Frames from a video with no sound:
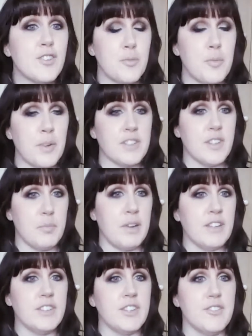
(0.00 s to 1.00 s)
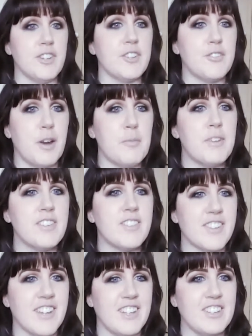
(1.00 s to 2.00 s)
us back to the blender and Gremlins
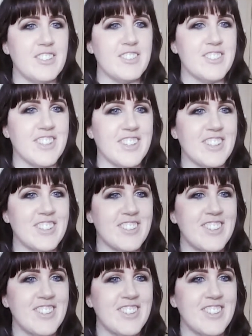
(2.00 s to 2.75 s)
again, doesn't it?